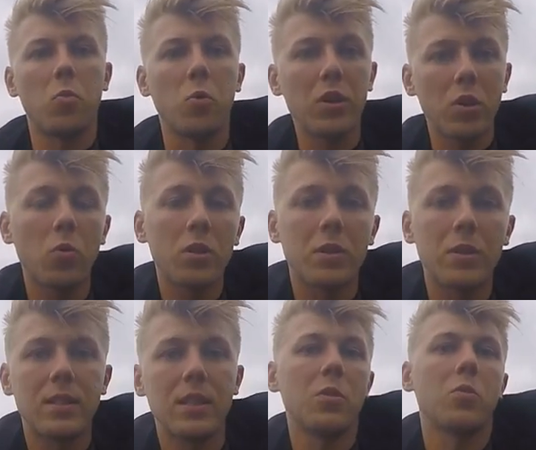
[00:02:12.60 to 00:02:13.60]
what you want to
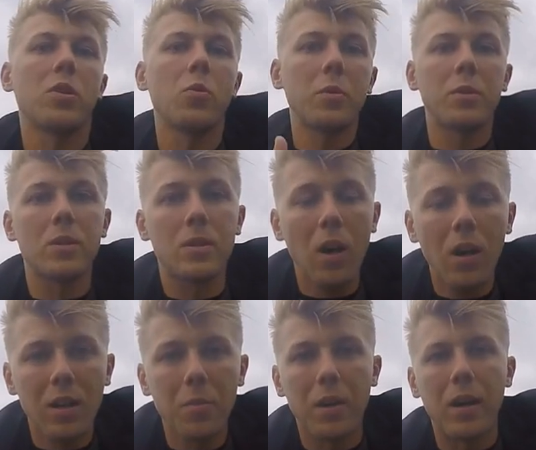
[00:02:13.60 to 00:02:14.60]
see, what you want me to
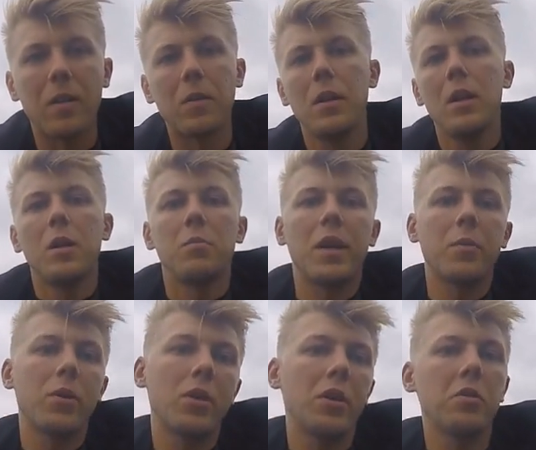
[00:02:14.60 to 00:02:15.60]
talk about.
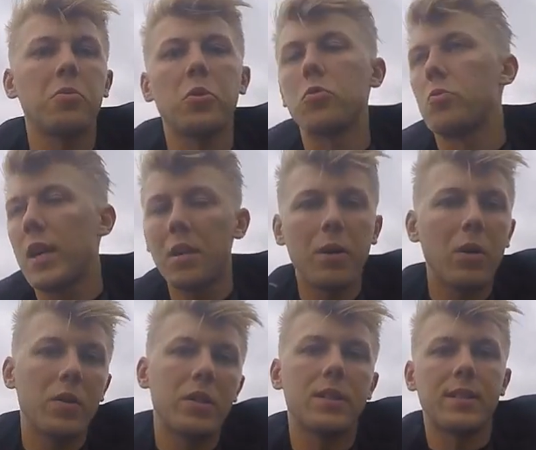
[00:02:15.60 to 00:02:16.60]
Maybe you read
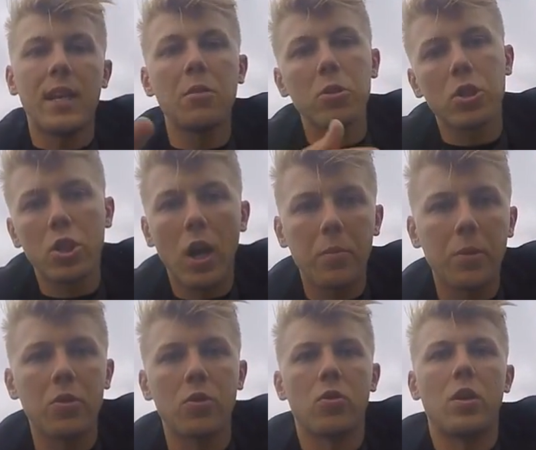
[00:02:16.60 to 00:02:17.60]
about the sandwich shop
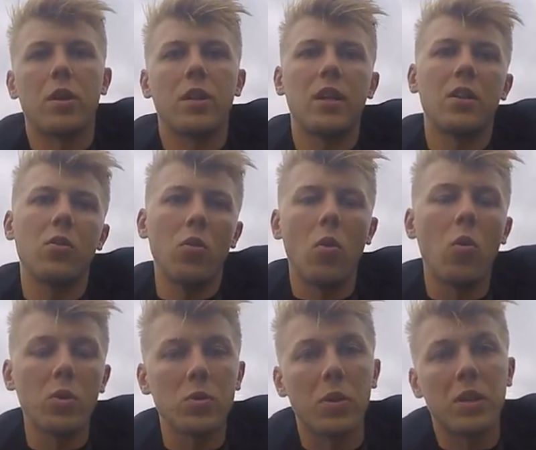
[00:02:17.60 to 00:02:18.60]
in New York that you
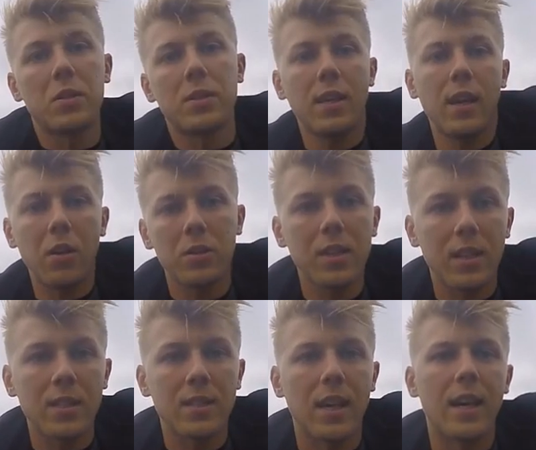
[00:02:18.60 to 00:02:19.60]
always wanted to see how is it
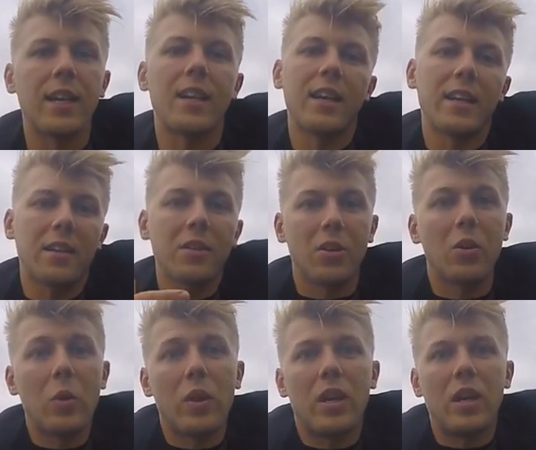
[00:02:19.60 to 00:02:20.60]
inside, and I can
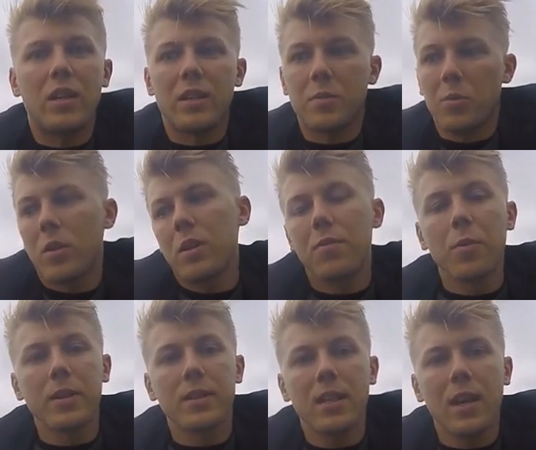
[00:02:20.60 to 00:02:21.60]
go there and explore it for
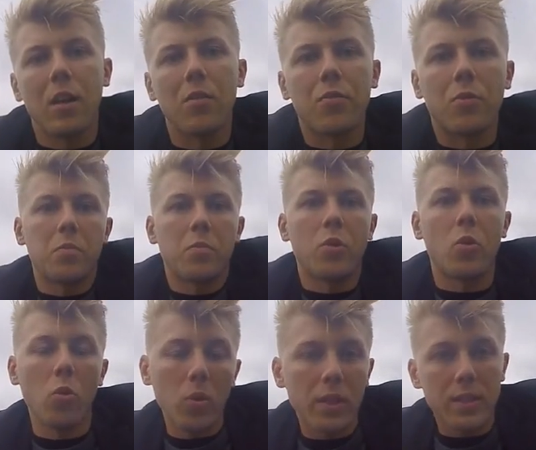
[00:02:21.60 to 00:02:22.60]
myself. Or a
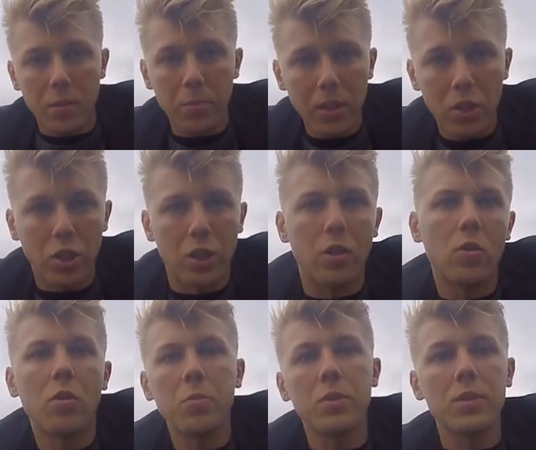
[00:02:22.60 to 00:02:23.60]
cool exhibition,
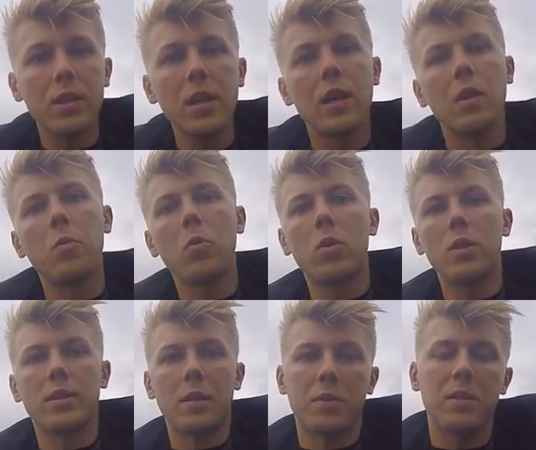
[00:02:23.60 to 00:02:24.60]
or a museum, or
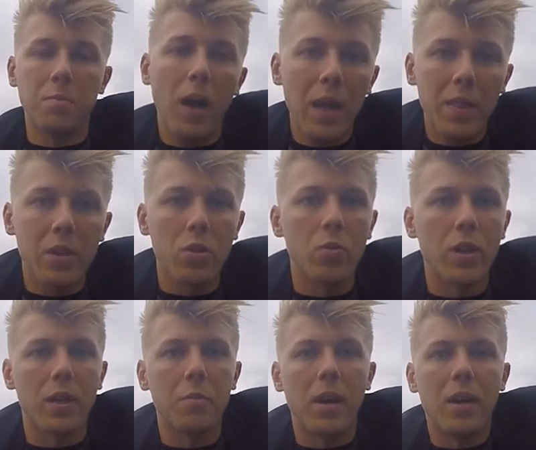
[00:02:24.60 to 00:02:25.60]
some spot that you
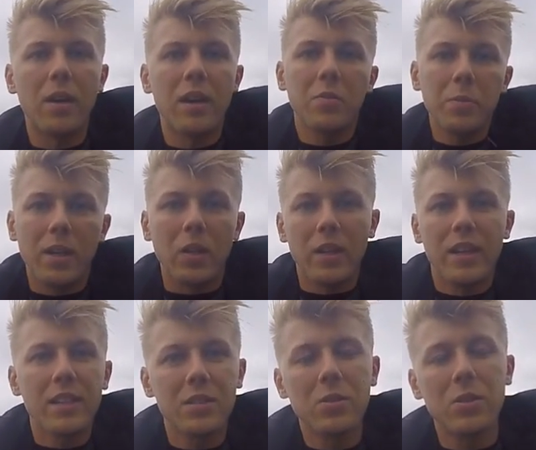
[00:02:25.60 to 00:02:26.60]
read about. I would be
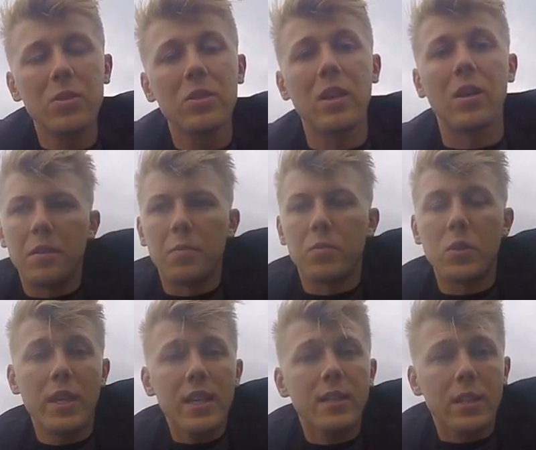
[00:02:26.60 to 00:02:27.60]
glad to do so.
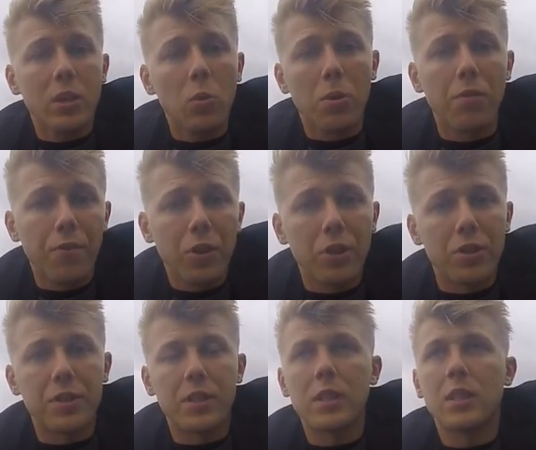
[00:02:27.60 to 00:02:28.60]
Today is October
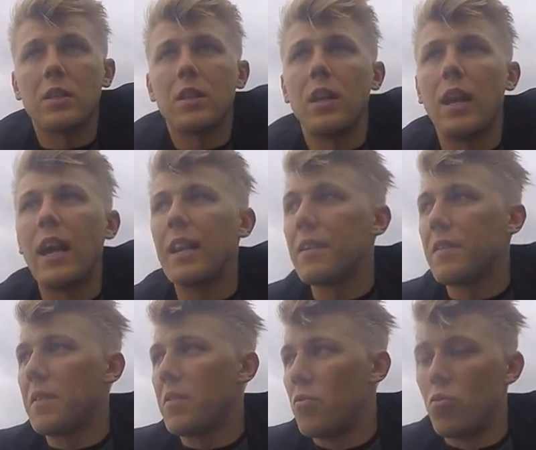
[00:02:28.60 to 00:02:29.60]
1st, and it
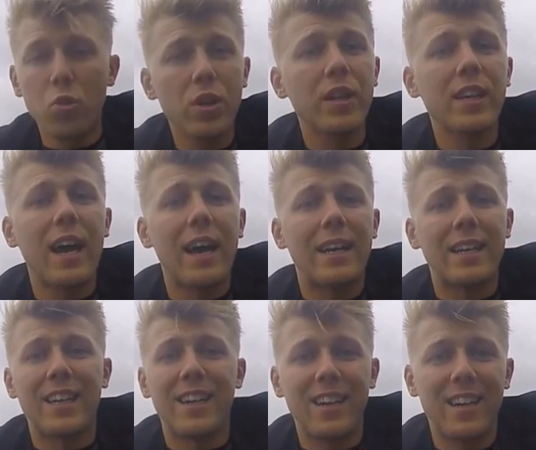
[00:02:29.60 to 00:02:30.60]
really
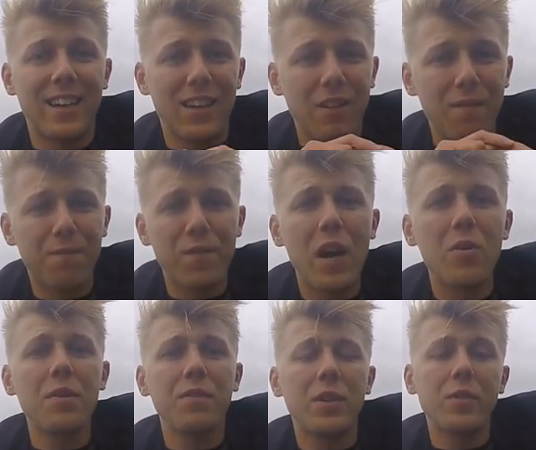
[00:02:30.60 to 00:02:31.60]
got
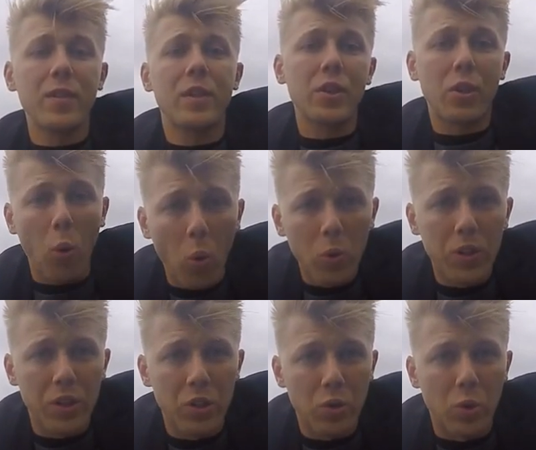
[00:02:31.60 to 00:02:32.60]
very, very, very cold
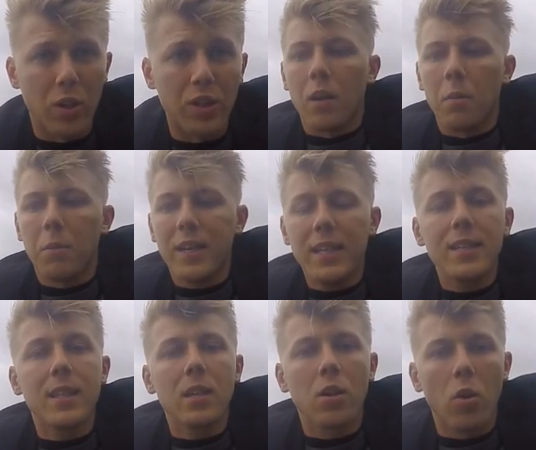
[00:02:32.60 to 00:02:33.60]
in New York. My day
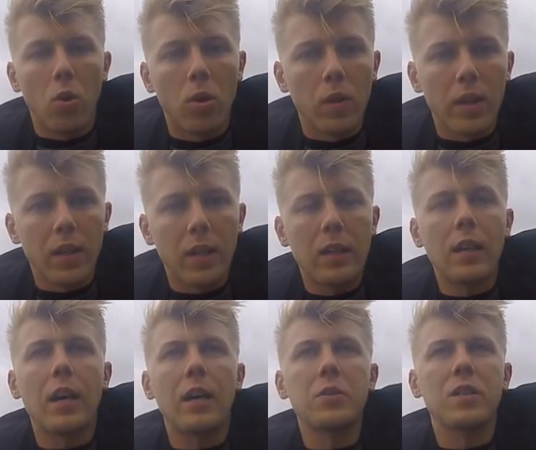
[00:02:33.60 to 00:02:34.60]
started early.
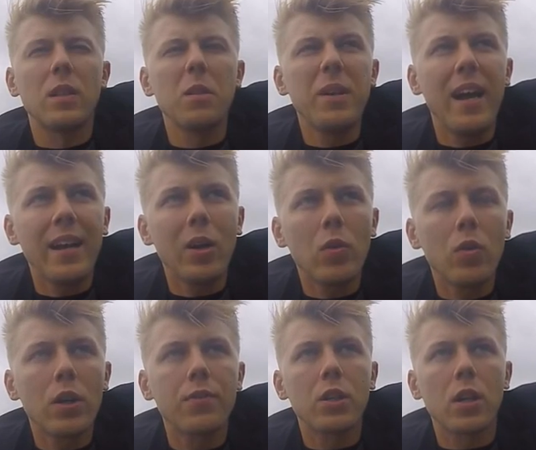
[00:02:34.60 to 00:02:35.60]
I was a little bit hangover
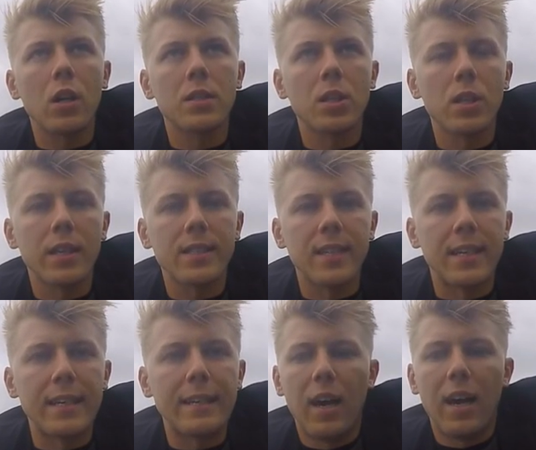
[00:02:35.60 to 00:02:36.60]
after a concert last
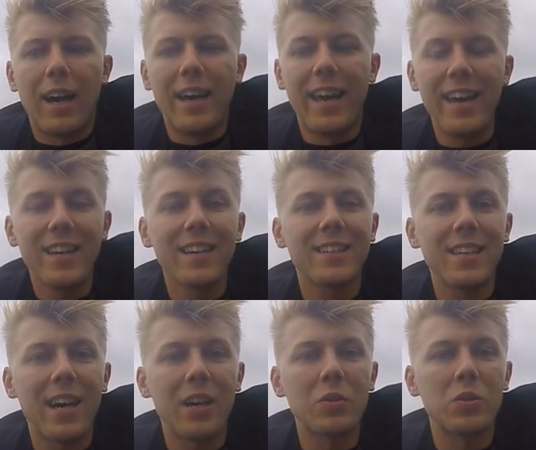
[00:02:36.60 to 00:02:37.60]
night. I headed
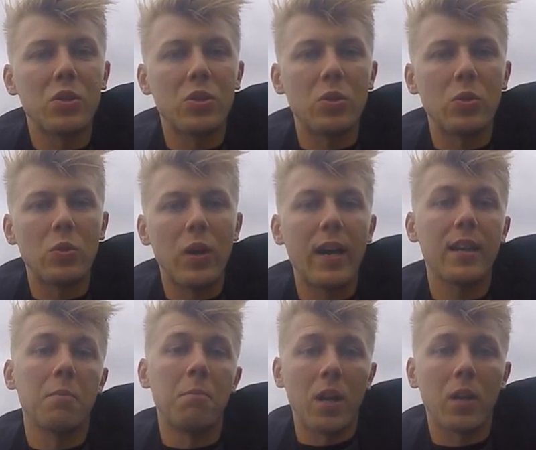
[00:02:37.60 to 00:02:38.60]
down to, I had
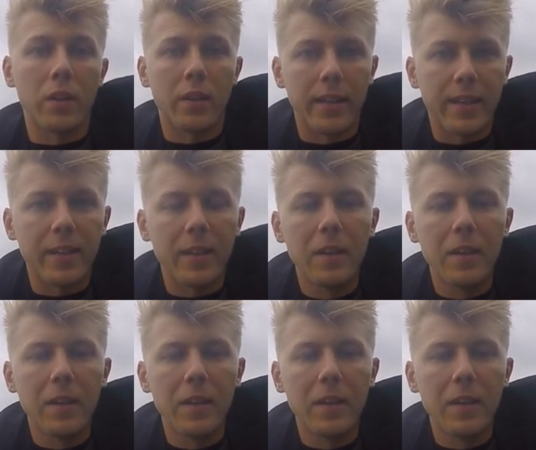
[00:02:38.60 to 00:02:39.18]
a modeling gig.